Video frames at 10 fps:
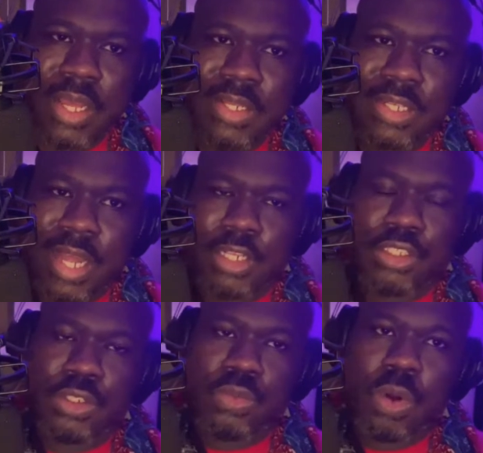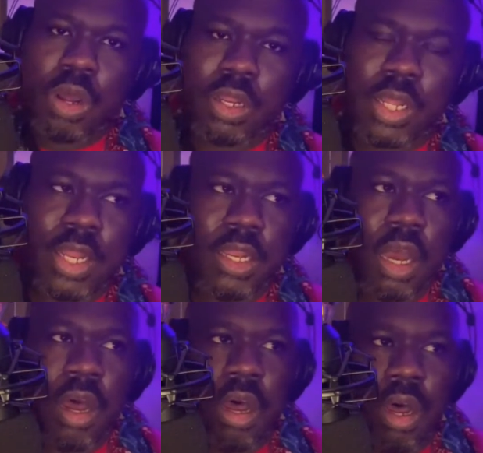to kind of chew on and
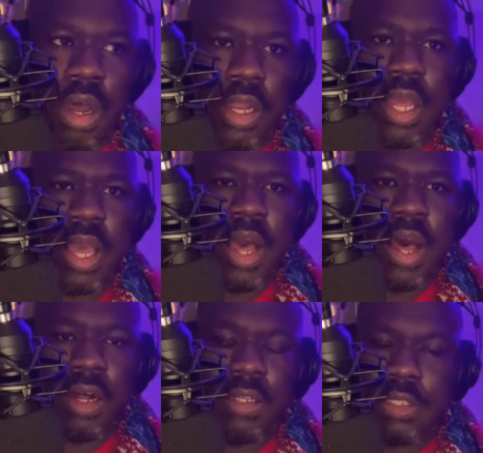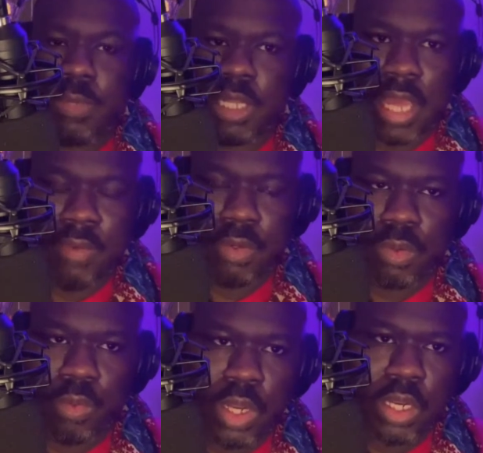gnaw on. Ultimately, after
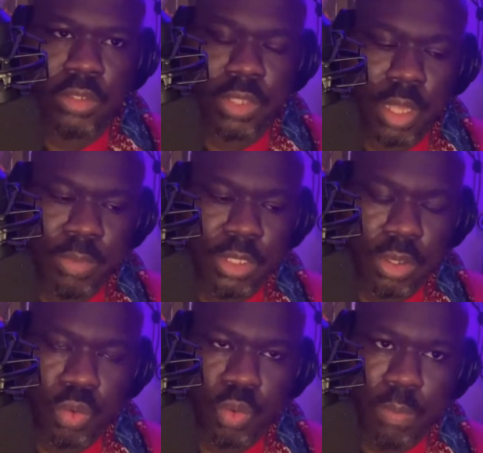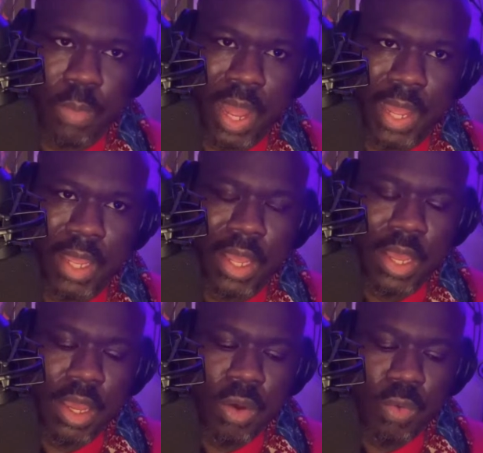the 100th episode, what my
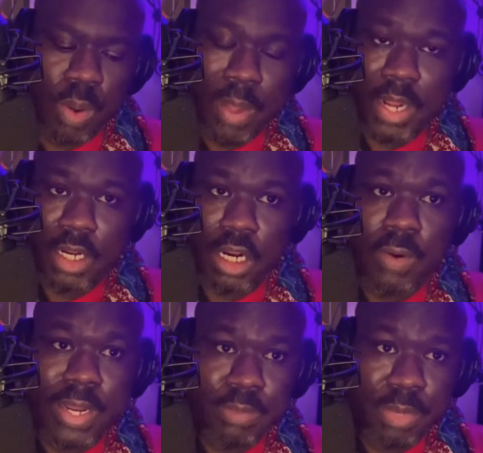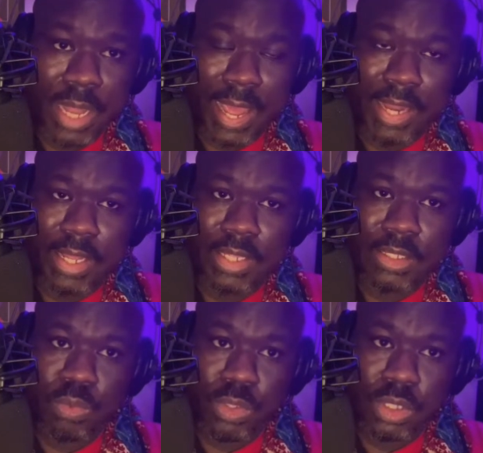what my current plan is,
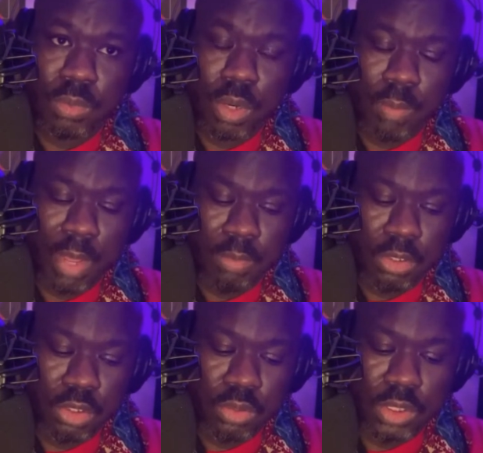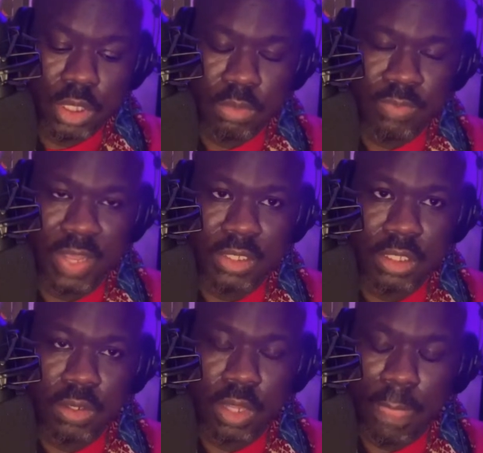and we'll see what I'm able to do in terms of
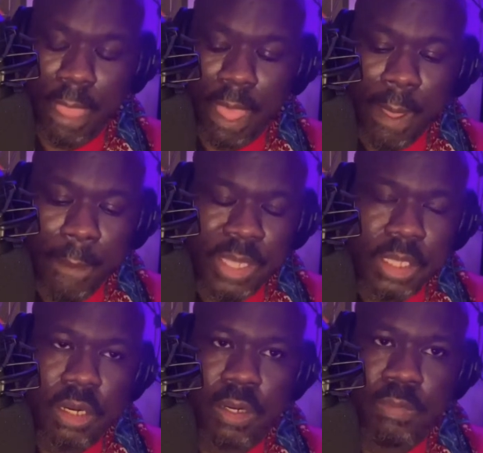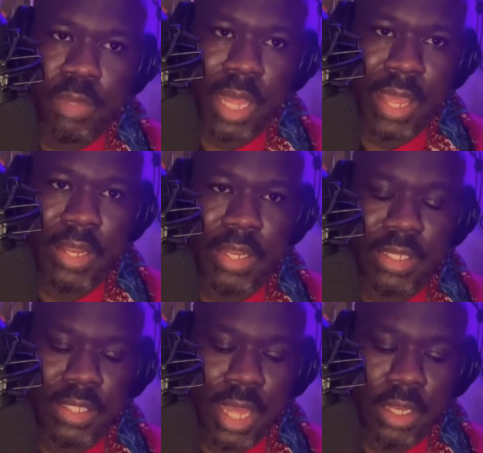executing. But the current plan
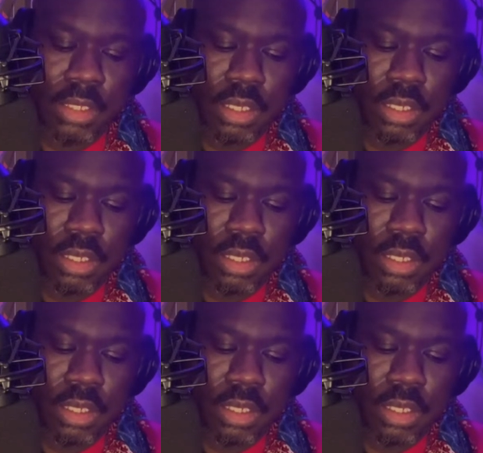is that